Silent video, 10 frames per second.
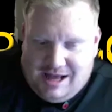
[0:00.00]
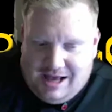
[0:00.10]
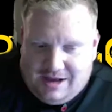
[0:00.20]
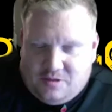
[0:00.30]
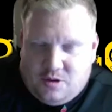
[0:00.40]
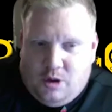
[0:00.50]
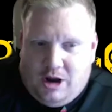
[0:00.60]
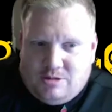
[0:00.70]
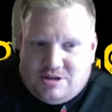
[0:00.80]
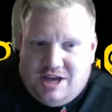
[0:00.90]
leg, the
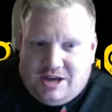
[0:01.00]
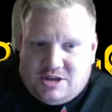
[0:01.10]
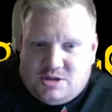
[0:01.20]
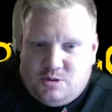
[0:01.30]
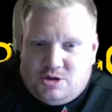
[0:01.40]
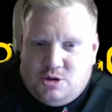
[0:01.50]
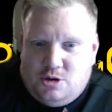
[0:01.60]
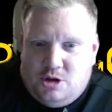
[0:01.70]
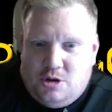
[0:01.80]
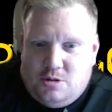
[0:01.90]
106, we saw
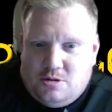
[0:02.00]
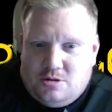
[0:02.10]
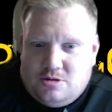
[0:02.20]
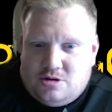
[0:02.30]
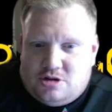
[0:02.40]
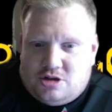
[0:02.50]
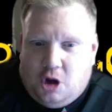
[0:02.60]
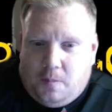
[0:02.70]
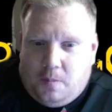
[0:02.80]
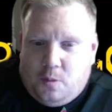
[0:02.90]
you
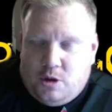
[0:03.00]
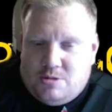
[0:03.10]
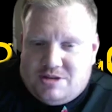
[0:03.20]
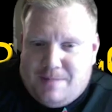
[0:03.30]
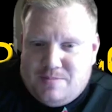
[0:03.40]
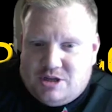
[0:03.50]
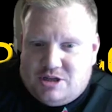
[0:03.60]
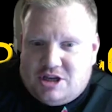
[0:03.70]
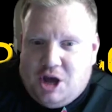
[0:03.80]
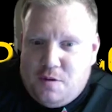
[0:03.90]
stop. Were you tempted
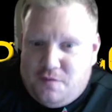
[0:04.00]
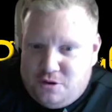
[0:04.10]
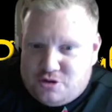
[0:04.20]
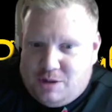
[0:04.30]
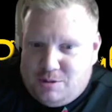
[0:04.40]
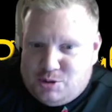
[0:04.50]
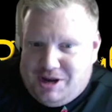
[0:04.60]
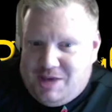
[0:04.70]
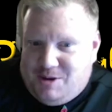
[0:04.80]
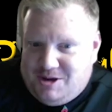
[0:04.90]
to go for the treble
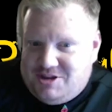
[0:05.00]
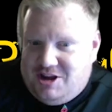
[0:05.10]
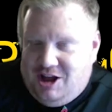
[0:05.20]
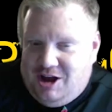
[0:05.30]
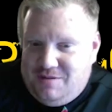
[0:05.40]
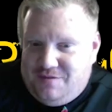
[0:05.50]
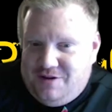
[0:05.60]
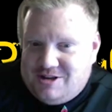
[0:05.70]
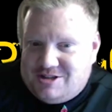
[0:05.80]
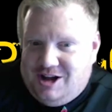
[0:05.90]
20 because of the lie of the
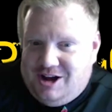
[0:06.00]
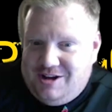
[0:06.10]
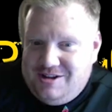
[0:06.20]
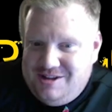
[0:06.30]
first dart?